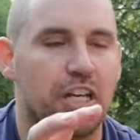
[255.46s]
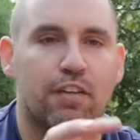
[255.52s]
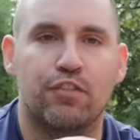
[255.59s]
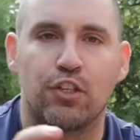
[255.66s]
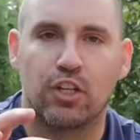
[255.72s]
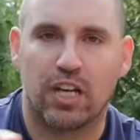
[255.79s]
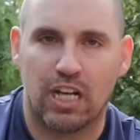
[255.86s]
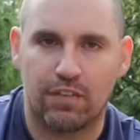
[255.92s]
if
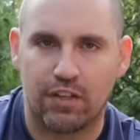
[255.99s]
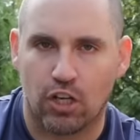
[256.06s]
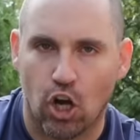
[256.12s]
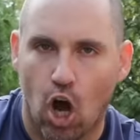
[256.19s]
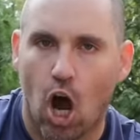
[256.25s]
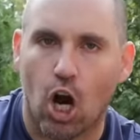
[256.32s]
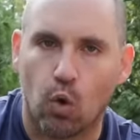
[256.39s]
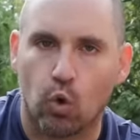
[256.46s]
you're kind of in an
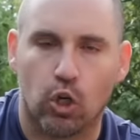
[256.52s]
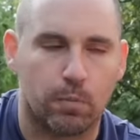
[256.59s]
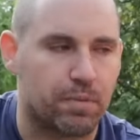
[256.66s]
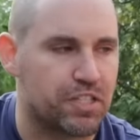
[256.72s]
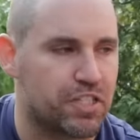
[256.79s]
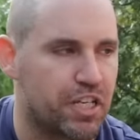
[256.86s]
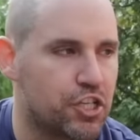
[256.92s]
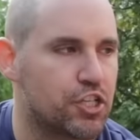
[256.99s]
awkward
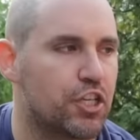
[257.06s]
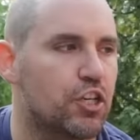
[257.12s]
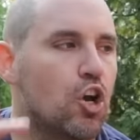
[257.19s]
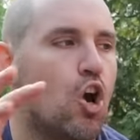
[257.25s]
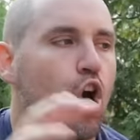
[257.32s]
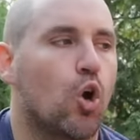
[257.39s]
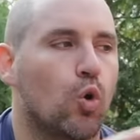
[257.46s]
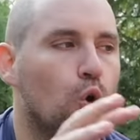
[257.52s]
position
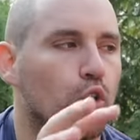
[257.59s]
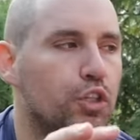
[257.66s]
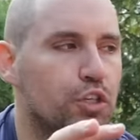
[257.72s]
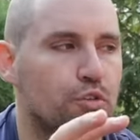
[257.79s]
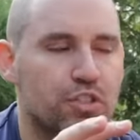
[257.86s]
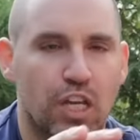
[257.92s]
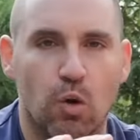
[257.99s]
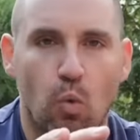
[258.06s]
or only
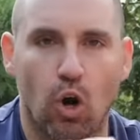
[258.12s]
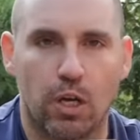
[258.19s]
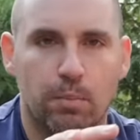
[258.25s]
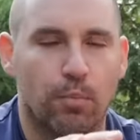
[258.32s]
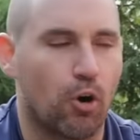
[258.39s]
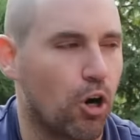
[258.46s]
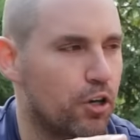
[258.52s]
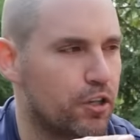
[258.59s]
using one
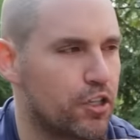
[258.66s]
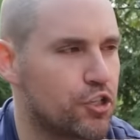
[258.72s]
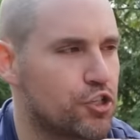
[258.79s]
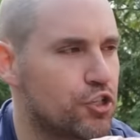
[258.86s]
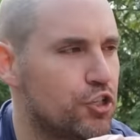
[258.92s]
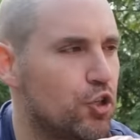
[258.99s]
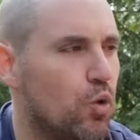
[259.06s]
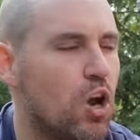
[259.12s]
part of the
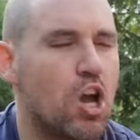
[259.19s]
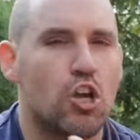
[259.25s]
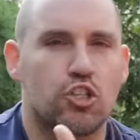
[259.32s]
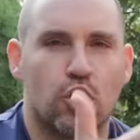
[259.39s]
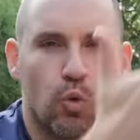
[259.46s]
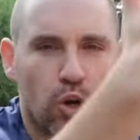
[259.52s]
shoe. So